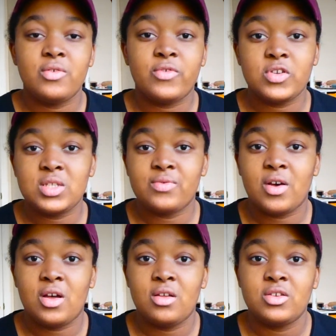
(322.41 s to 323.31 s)
First of
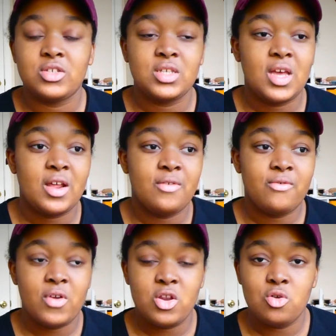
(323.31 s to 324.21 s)
all, she had a
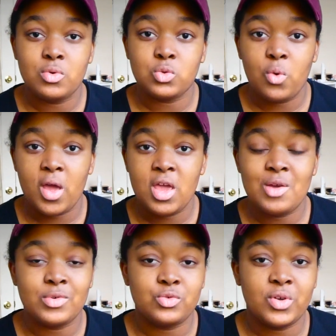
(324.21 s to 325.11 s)
friend who was white
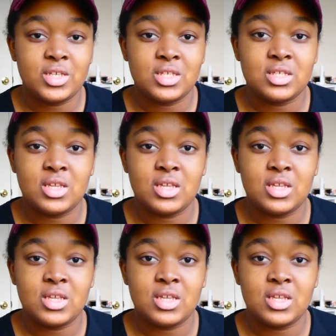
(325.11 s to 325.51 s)
and was racist